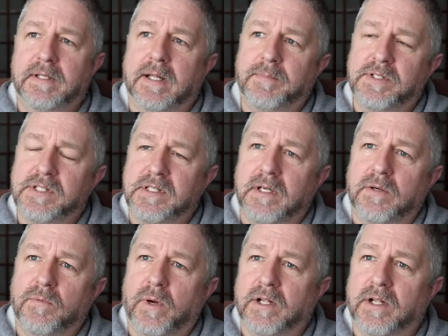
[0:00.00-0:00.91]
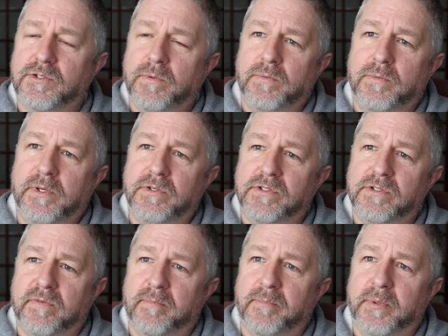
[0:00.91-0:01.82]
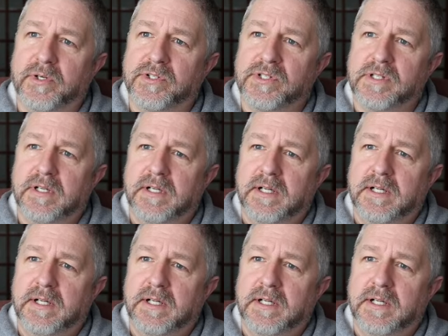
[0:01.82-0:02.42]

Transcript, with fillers: let me see, what else would we use for burst?